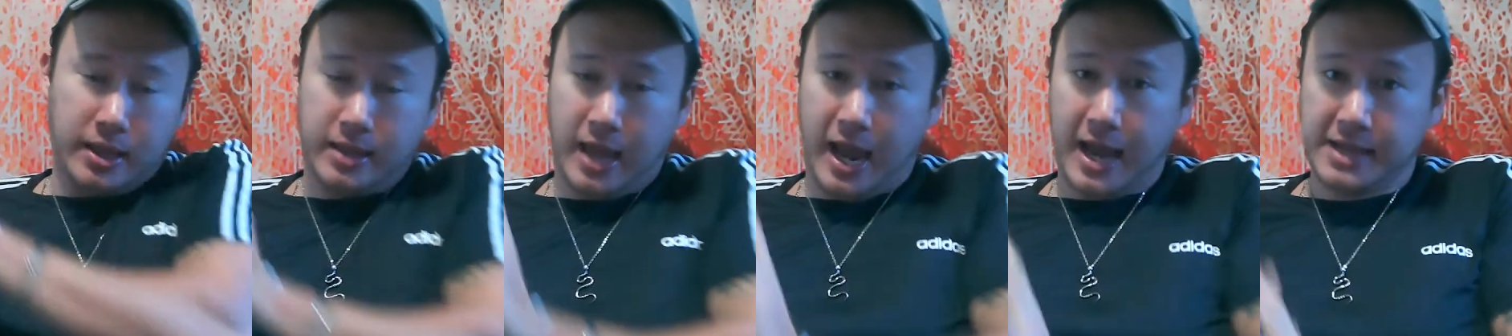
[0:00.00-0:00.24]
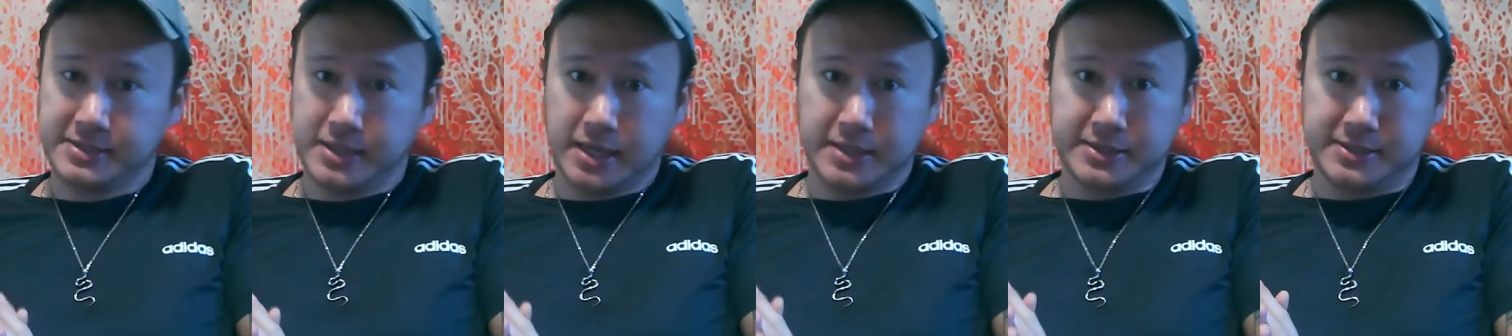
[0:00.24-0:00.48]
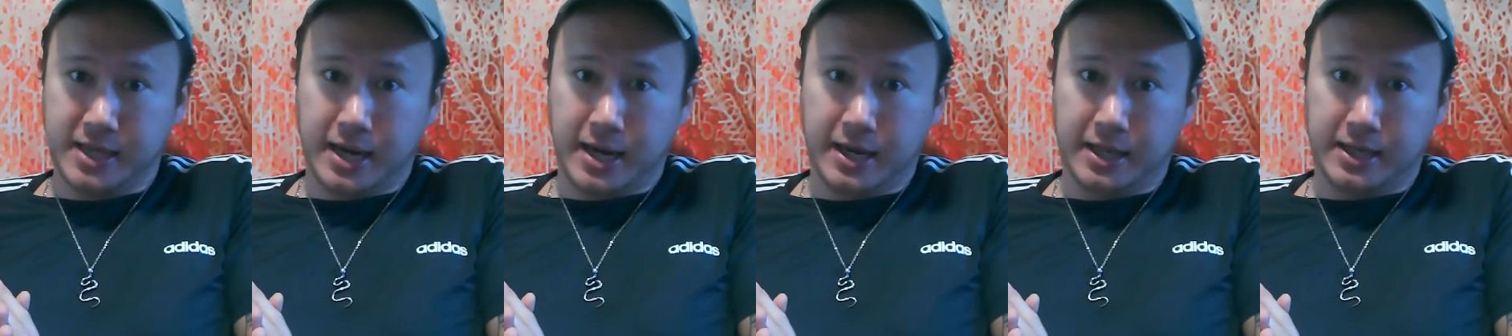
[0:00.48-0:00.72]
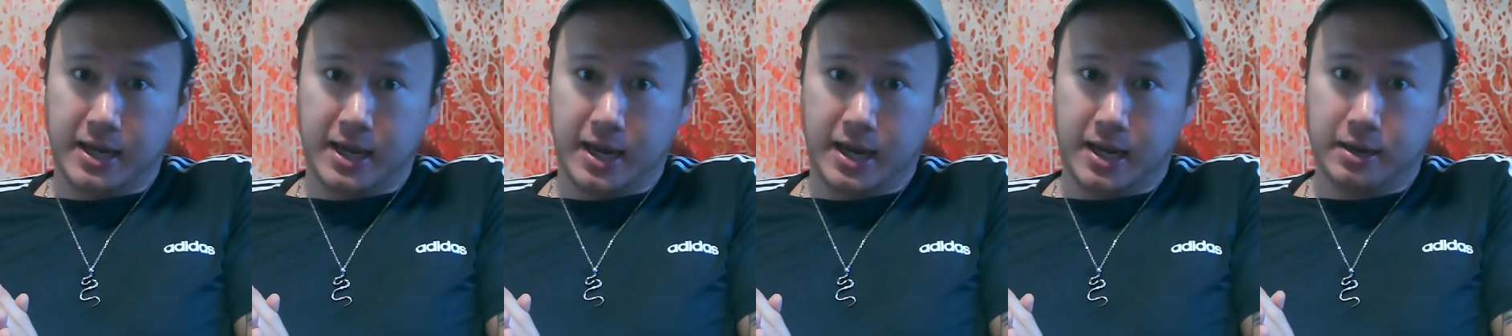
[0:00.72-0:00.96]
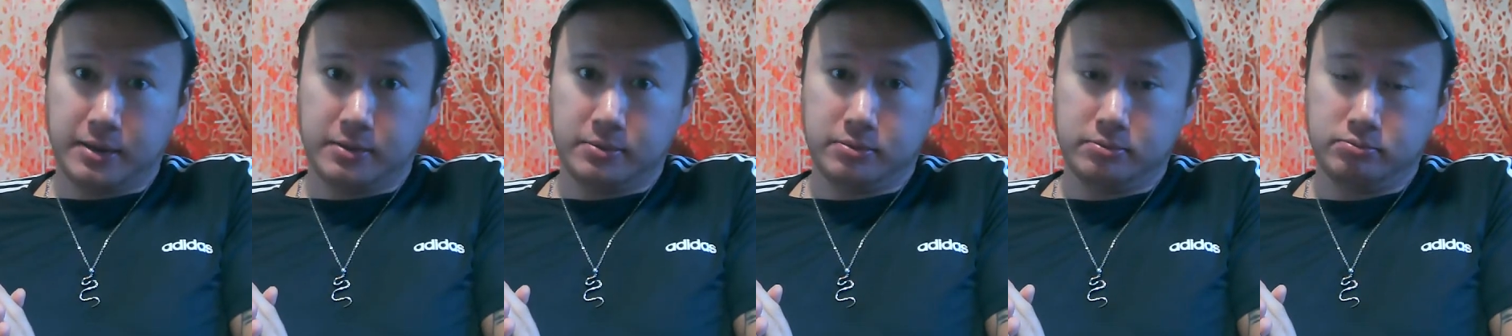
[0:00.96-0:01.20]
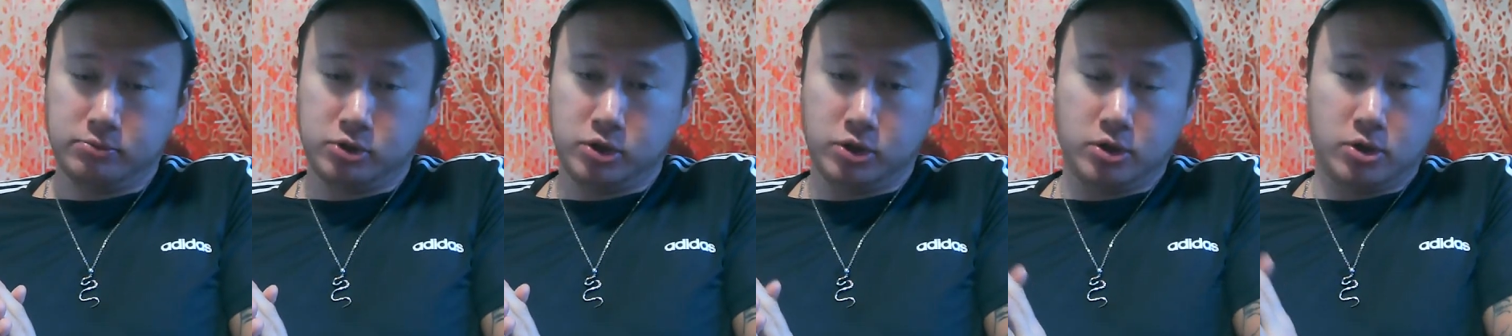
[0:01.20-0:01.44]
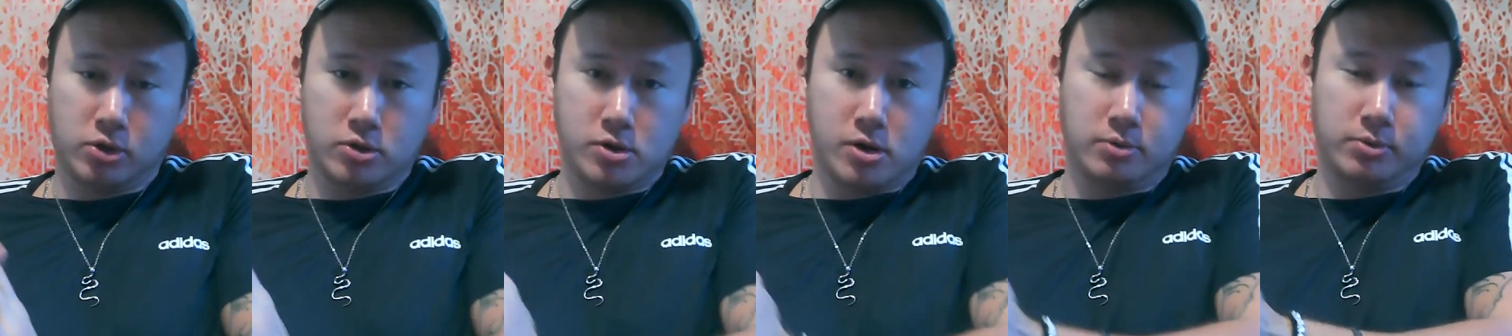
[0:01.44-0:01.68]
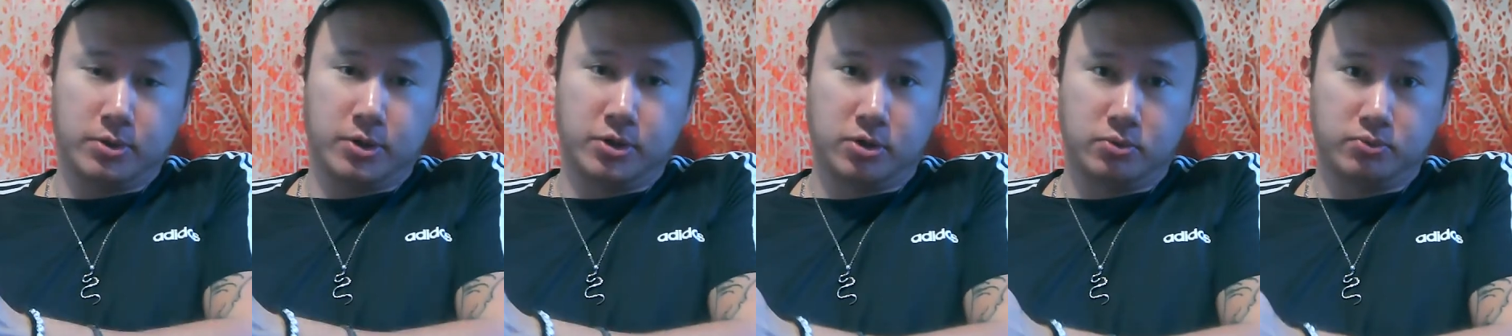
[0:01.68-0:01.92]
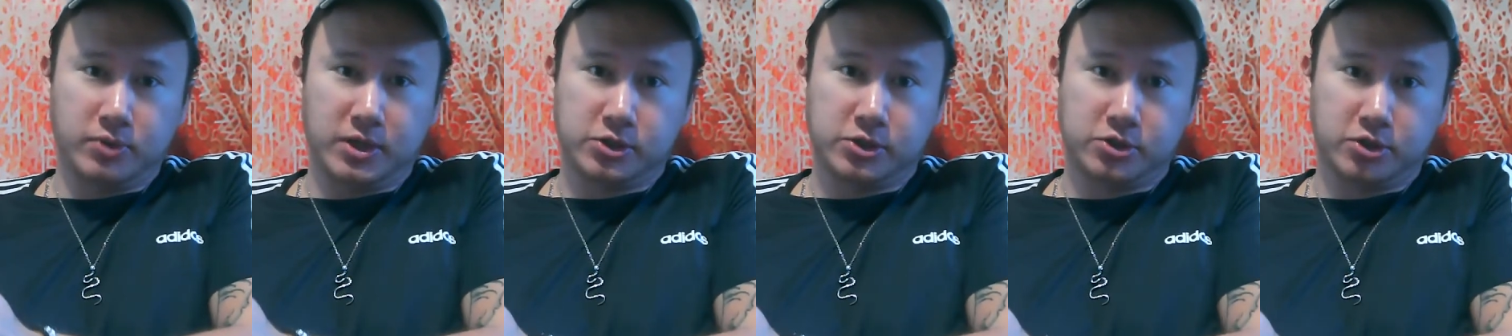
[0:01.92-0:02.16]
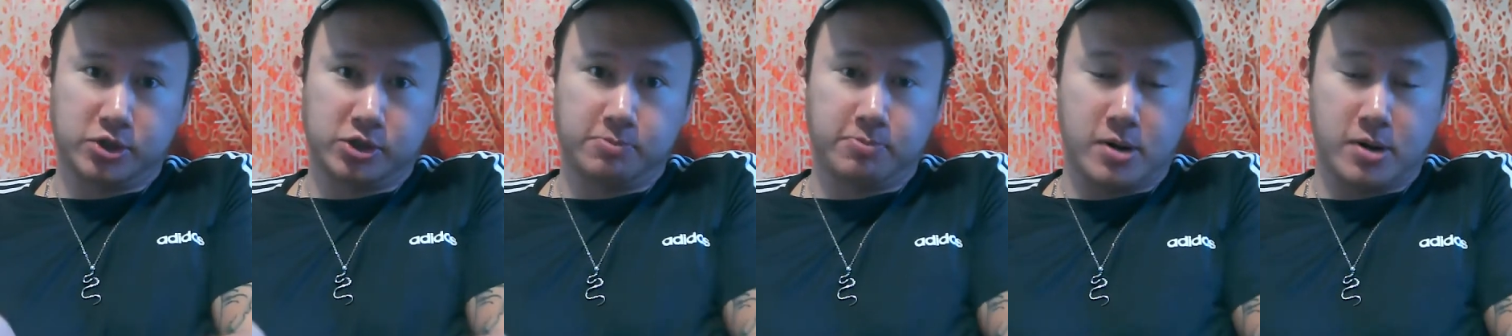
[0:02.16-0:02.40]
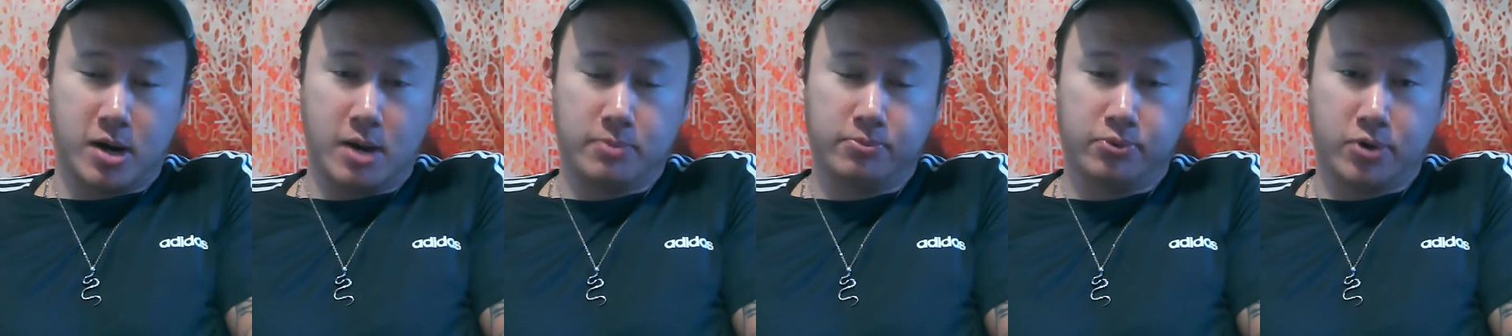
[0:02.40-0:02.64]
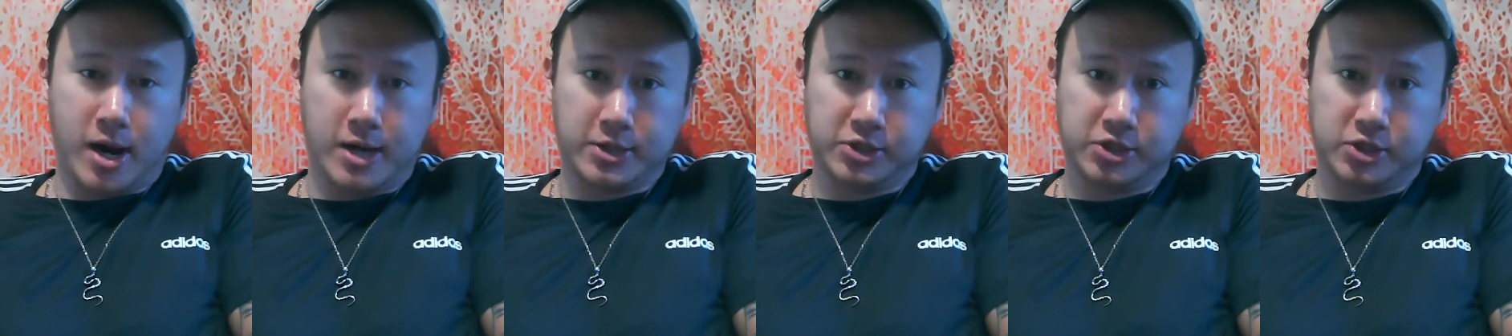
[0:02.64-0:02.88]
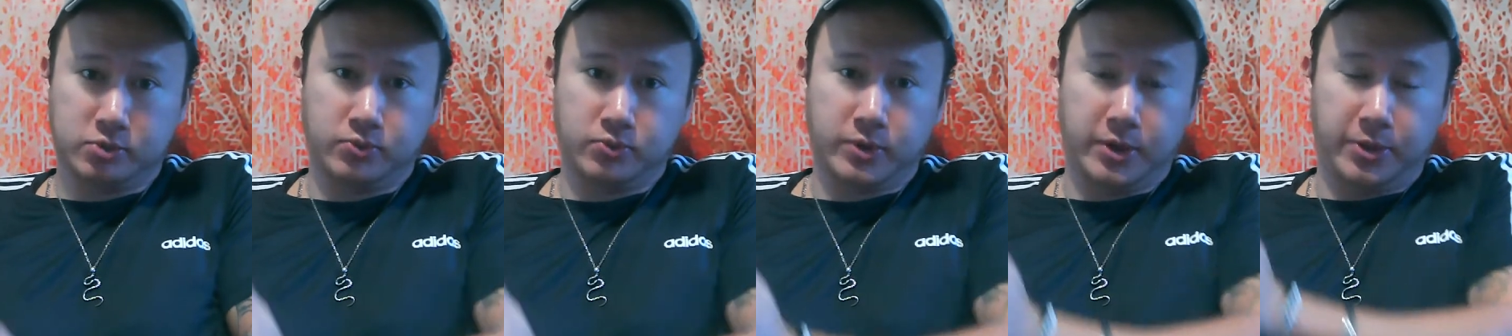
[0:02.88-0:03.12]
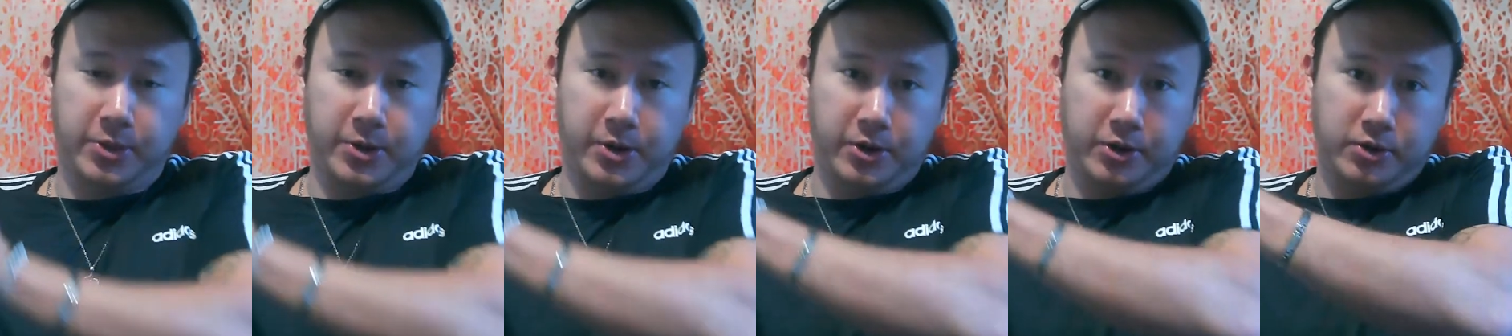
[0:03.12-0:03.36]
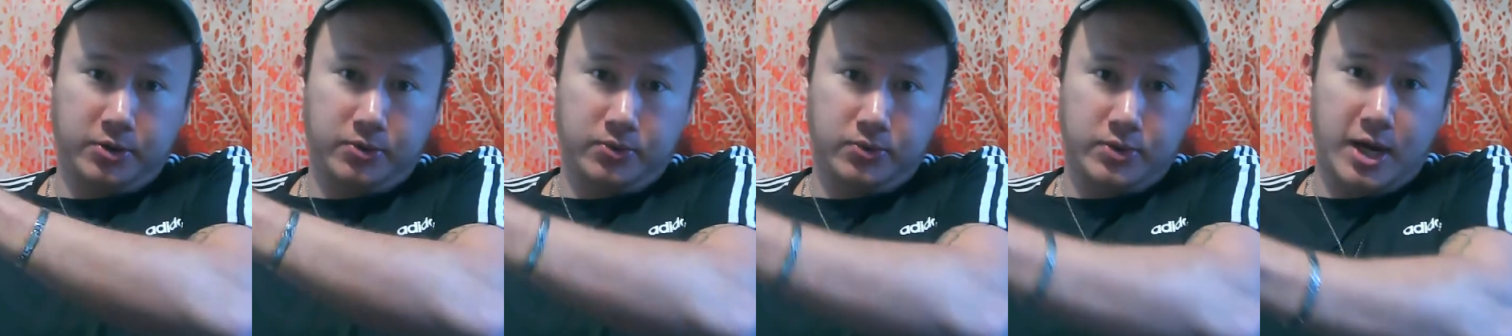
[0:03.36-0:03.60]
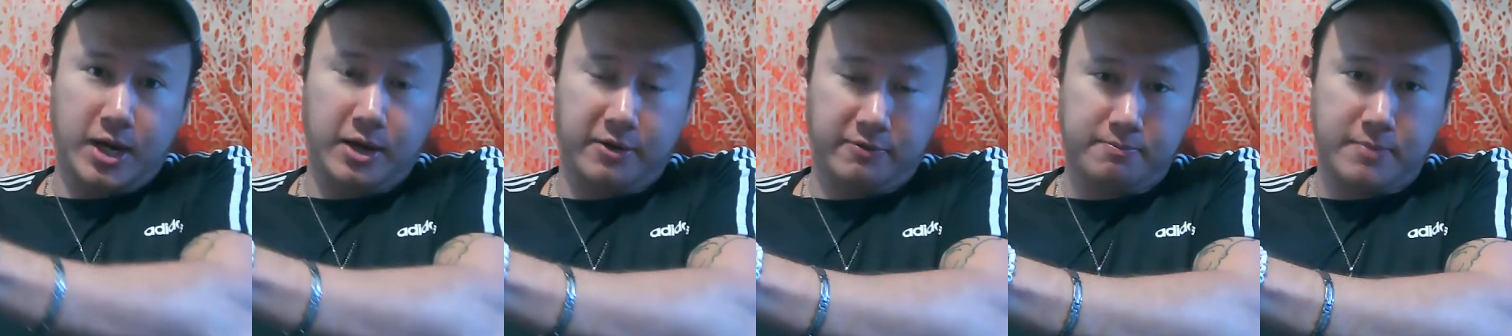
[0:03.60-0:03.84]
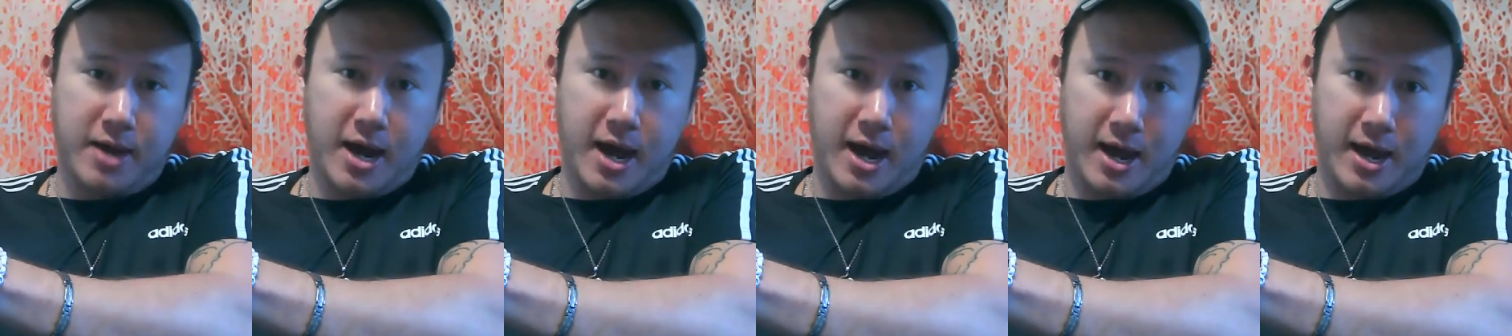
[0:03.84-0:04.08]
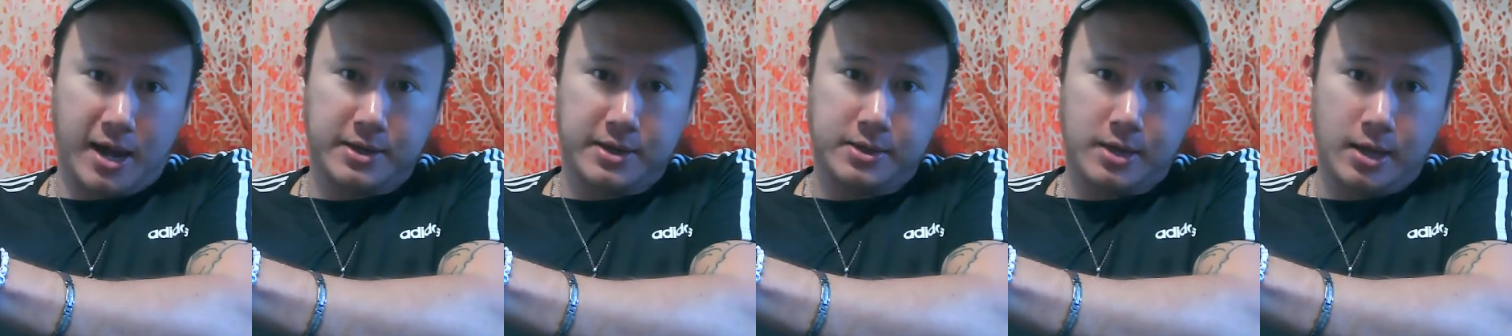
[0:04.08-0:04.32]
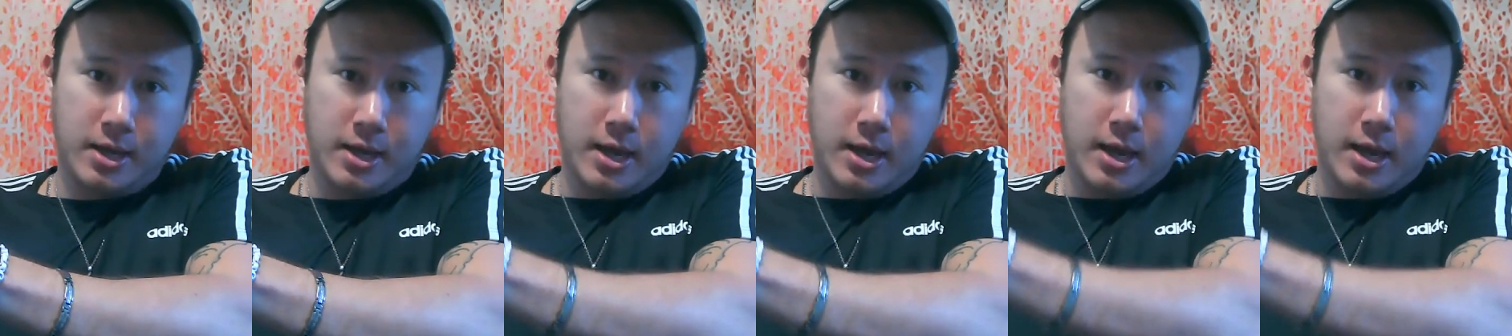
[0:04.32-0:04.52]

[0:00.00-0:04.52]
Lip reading: as I said again, do your own little research project with your creative mind,